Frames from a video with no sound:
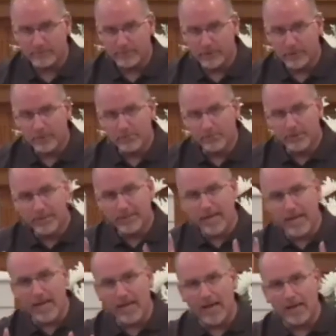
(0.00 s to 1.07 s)
But
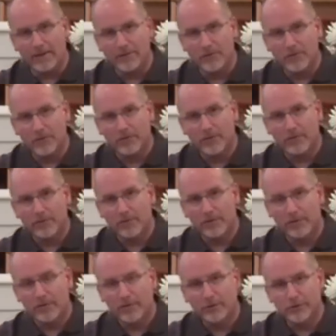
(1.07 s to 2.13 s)
yet,
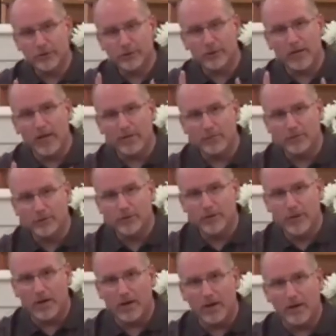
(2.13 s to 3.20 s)
just like with
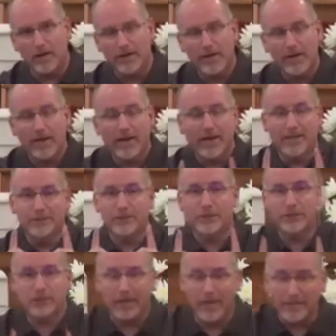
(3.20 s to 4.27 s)
John, and
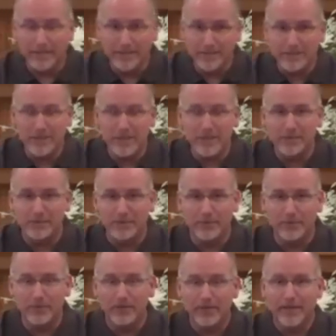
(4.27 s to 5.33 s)
just like
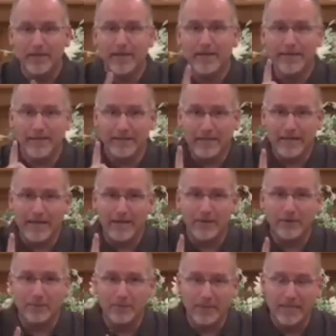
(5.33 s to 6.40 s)
Ezekiel, it later
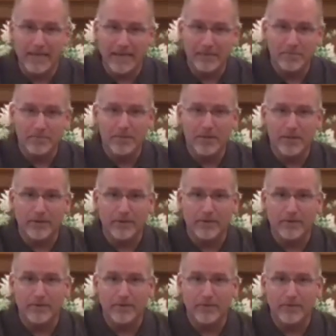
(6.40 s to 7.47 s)
became bitter
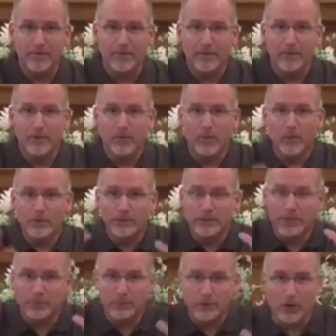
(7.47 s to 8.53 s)
once he
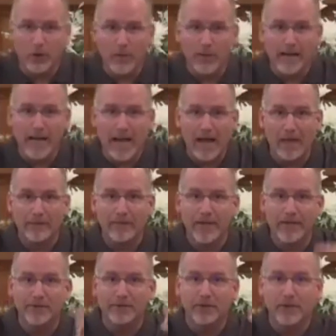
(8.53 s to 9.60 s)
was going out
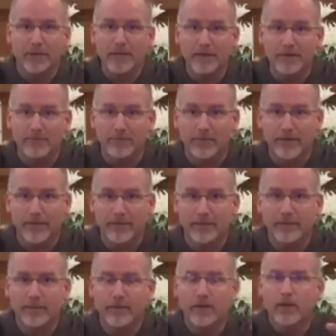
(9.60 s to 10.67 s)
and delivering
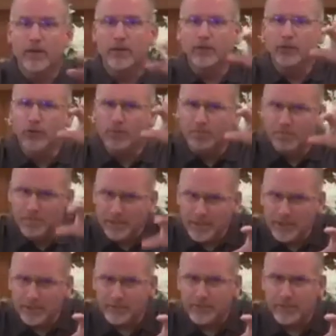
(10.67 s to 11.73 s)
the
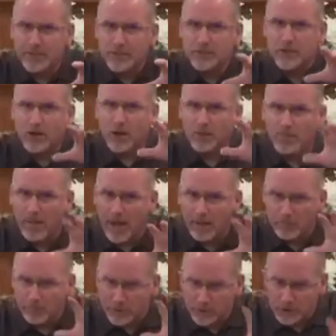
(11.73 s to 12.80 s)
bitterness
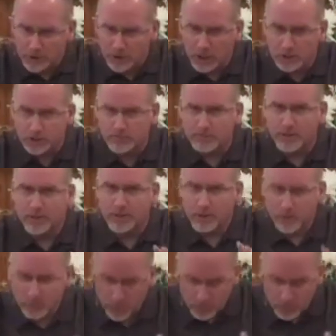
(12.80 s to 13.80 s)
about the judgment to the